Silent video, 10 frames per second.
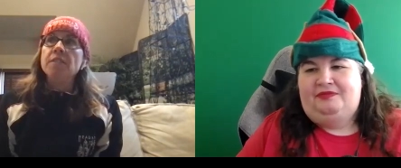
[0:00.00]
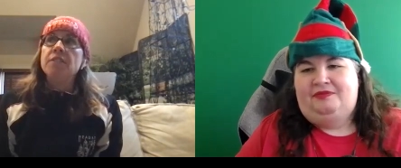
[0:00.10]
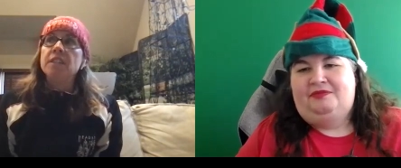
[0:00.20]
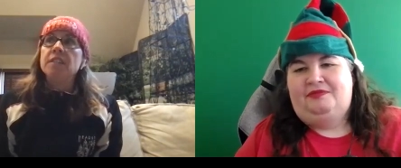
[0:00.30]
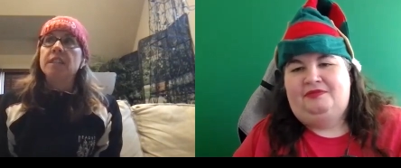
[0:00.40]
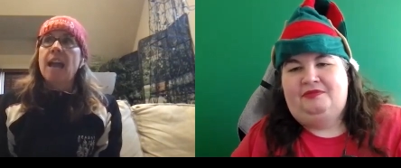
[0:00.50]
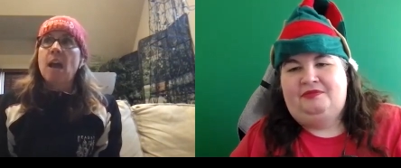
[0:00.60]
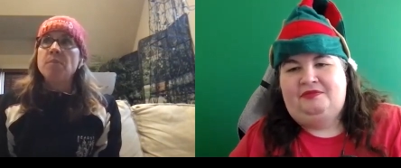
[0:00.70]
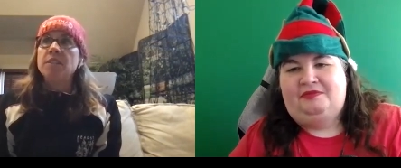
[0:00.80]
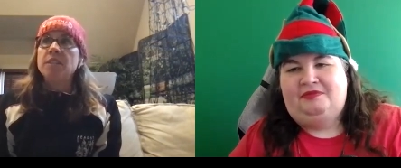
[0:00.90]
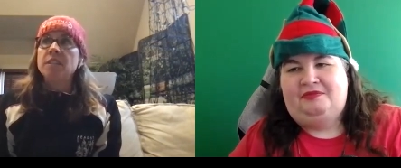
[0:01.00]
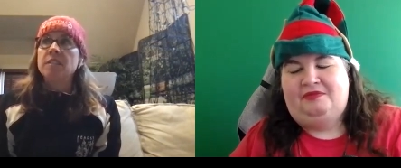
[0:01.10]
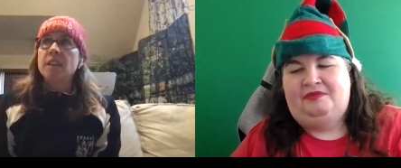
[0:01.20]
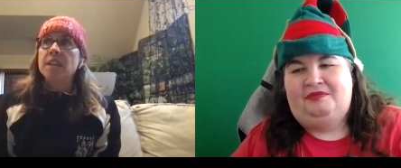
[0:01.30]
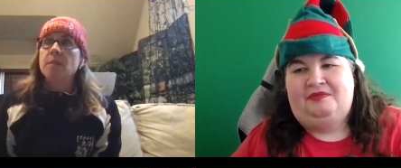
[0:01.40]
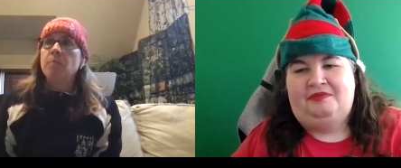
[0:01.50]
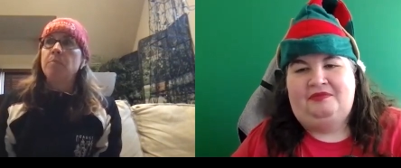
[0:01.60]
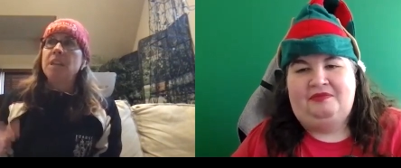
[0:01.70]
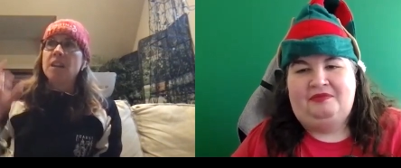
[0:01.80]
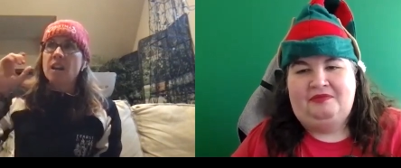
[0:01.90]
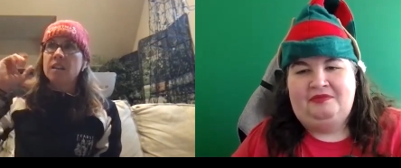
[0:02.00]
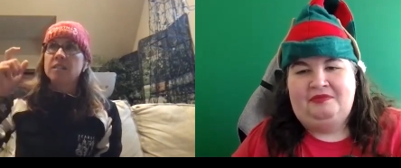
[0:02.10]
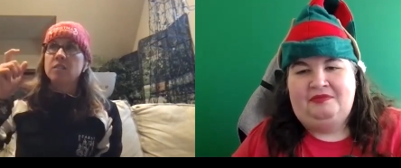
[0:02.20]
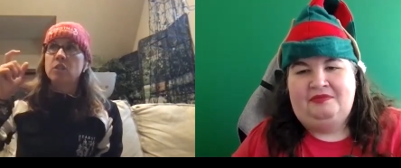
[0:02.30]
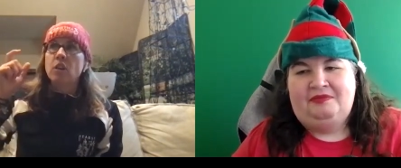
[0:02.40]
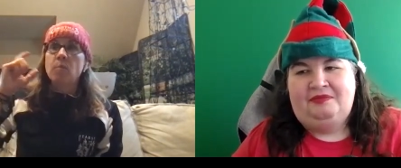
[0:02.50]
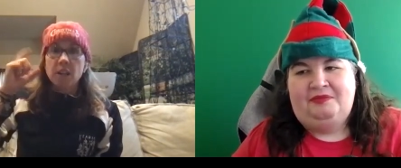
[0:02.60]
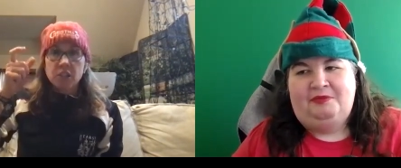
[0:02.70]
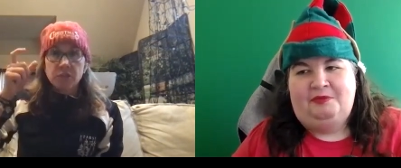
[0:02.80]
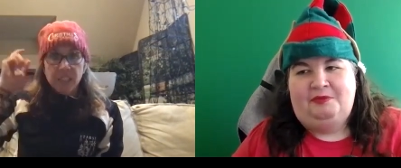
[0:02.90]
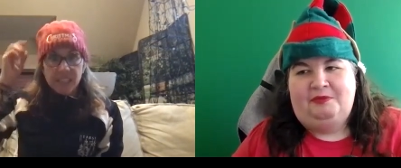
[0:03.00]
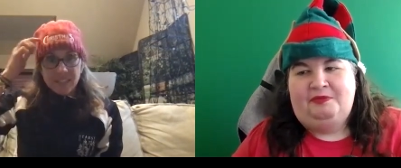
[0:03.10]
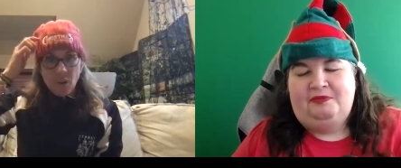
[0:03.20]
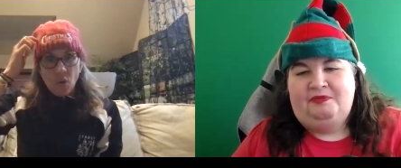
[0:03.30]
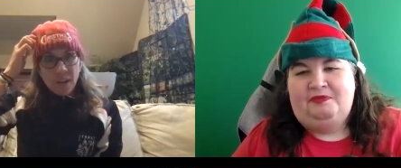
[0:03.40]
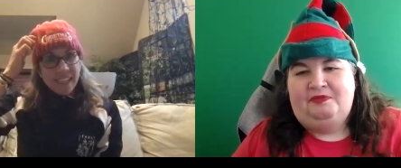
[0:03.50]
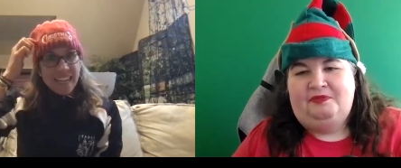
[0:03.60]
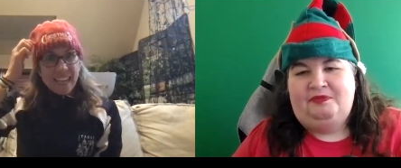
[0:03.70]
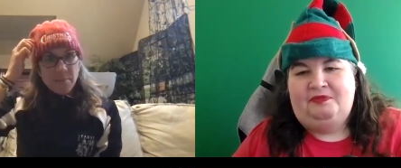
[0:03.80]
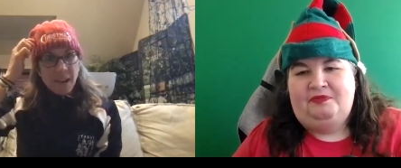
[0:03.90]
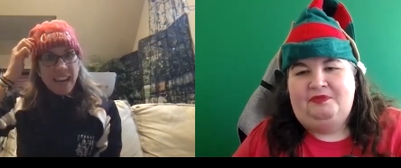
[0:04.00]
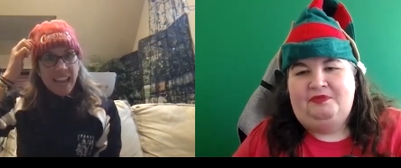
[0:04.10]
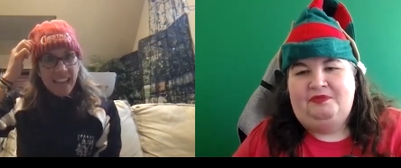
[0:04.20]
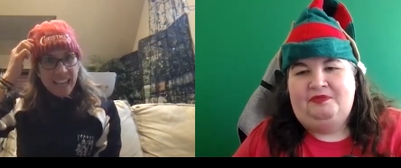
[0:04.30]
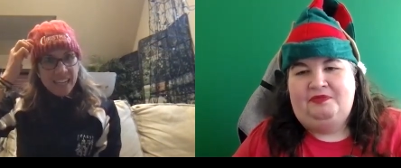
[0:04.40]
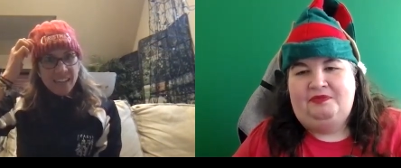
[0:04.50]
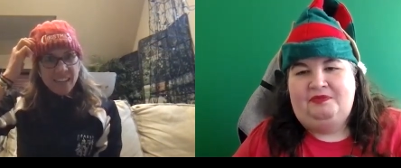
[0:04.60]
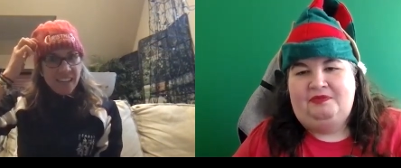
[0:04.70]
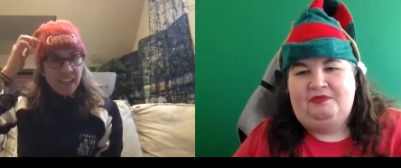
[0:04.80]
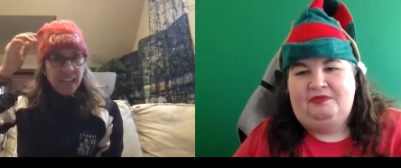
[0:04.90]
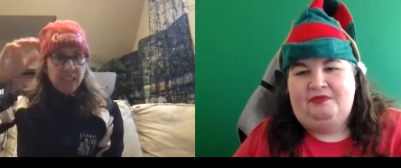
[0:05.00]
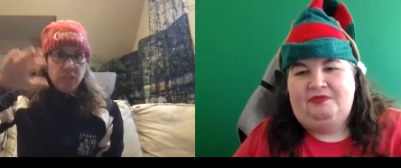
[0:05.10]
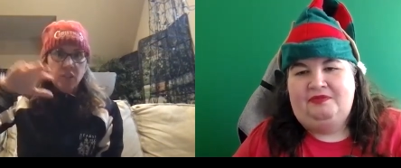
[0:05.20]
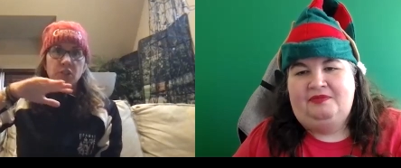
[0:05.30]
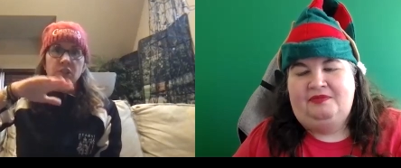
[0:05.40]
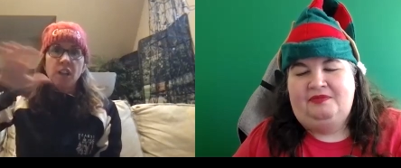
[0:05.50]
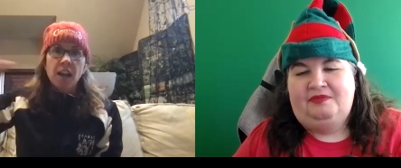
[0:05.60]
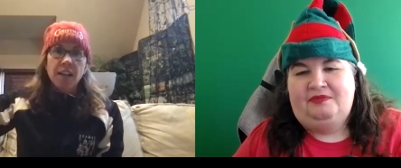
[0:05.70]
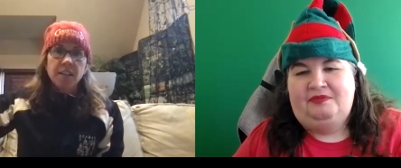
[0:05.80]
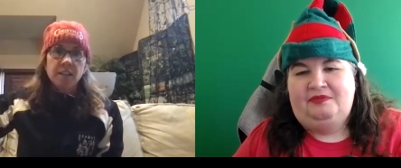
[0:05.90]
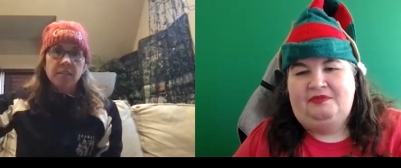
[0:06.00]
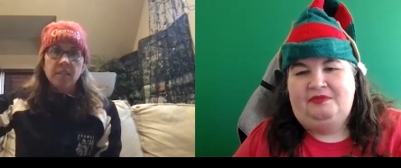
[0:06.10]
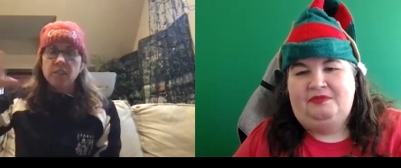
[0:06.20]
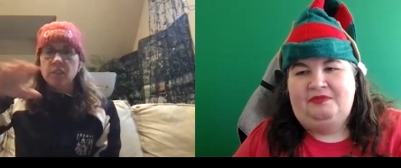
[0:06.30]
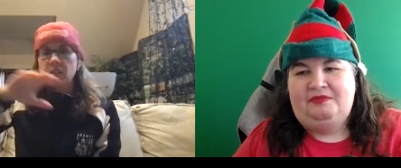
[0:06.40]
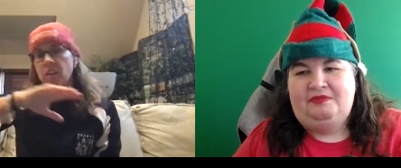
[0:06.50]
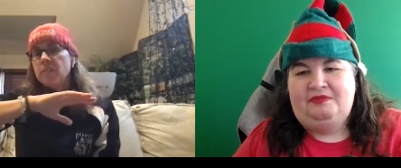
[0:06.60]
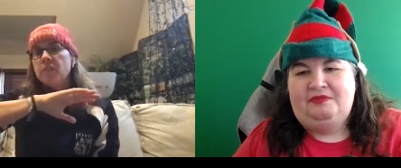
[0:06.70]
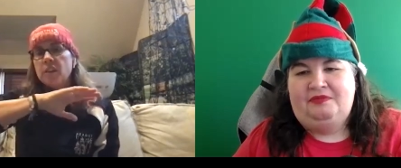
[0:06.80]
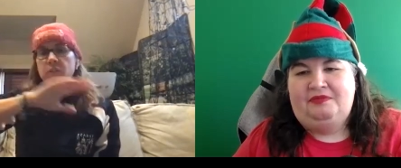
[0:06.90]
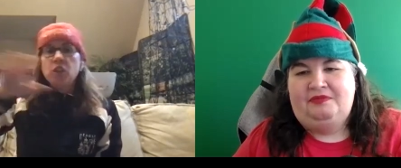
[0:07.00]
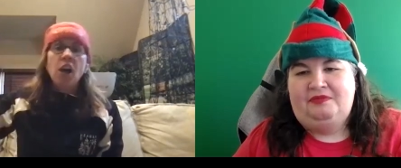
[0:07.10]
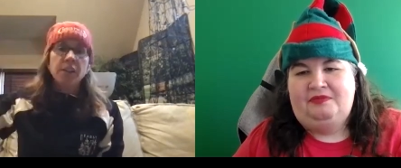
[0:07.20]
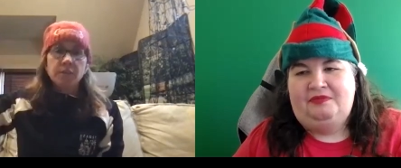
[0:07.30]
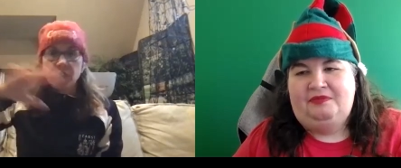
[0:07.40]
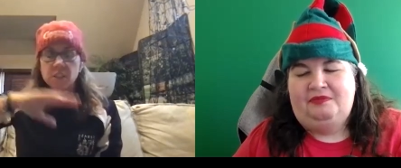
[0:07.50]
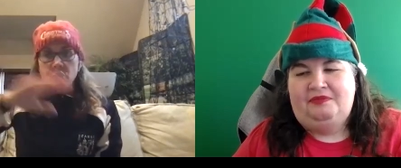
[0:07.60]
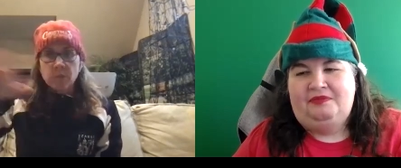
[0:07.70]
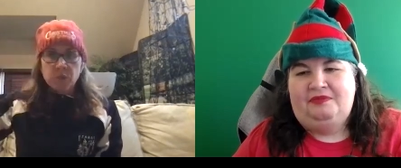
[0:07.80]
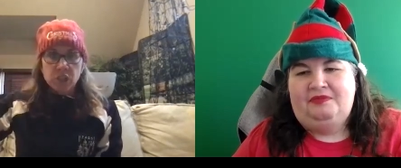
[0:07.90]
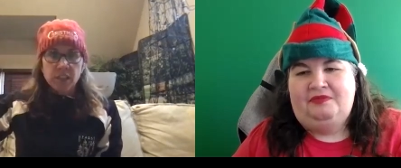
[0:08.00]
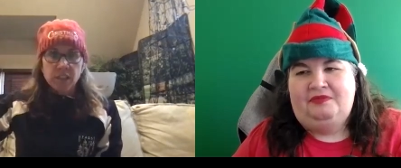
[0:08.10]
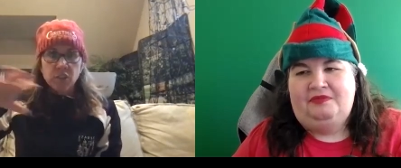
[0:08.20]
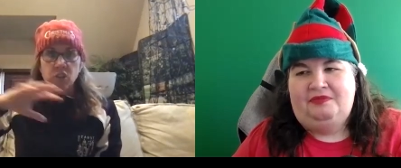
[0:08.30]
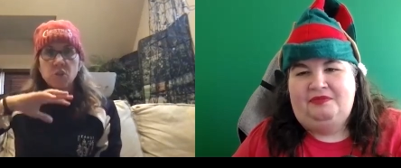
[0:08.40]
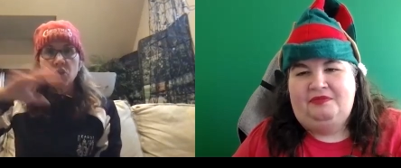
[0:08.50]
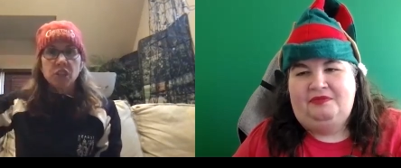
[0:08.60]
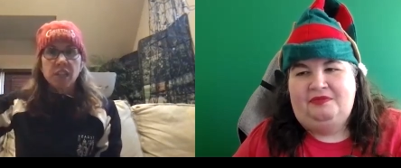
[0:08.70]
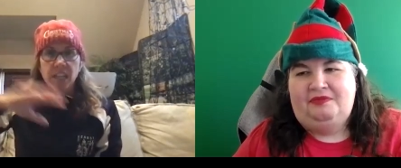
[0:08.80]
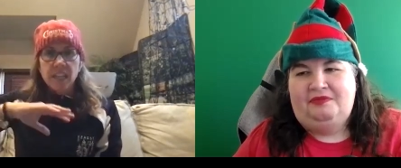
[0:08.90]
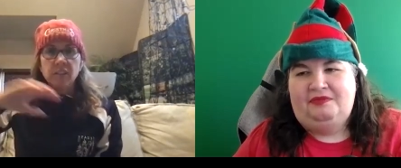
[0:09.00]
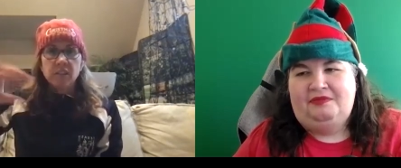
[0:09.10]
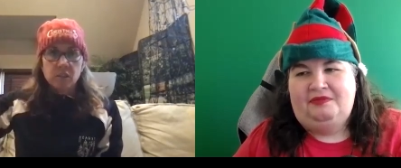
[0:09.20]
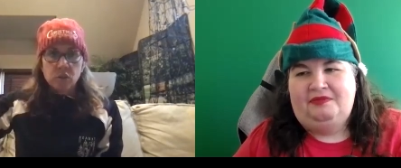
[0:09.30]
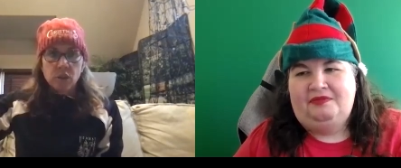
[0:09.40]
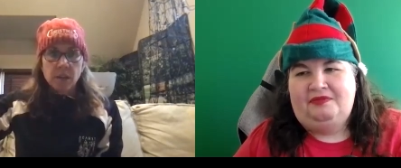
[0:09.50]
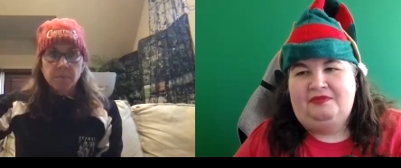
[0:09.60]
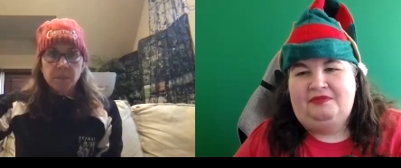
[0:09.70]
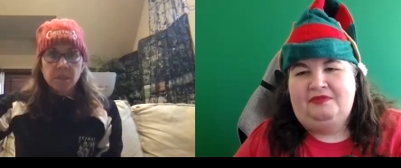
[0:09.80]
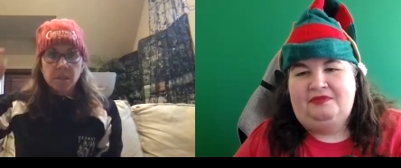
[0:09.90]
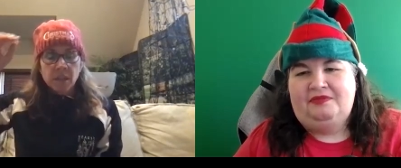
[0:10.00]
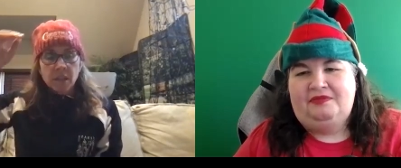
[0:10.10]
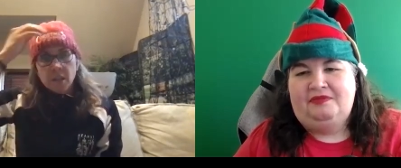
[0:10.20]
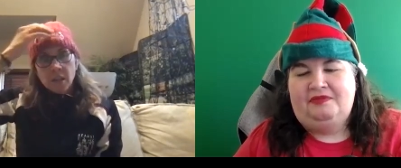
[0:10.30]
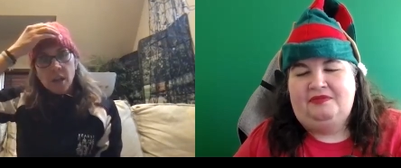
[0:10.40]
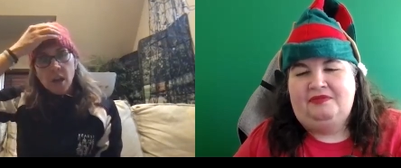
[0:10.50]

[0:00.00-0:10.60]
Speaker 1: think one of the things that happens is like because so much of it is already in my head, there's not a, a ton of description that's usually in the script